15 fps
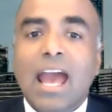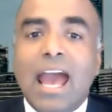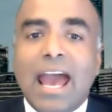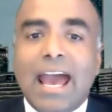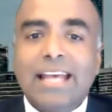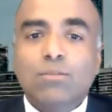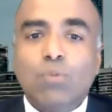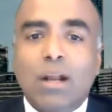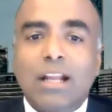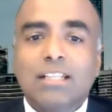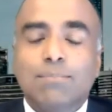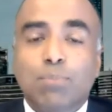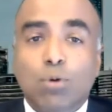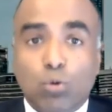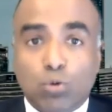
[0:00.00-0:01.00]
as well as
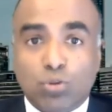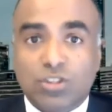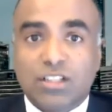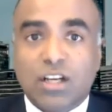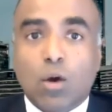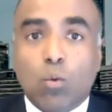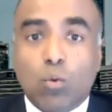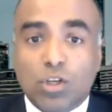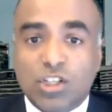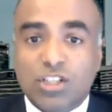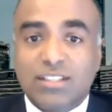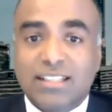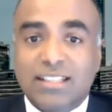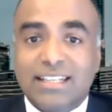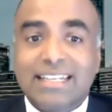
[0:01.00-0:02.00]
Boost, which is
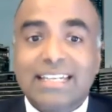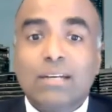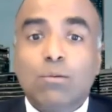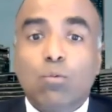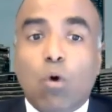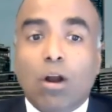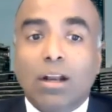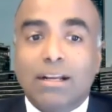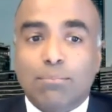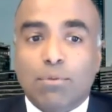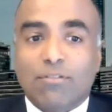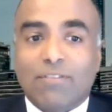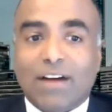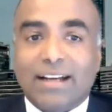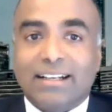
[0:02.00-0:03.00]
the e-wallet
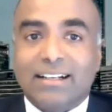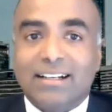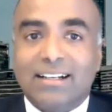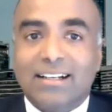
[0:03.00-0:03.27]
provider.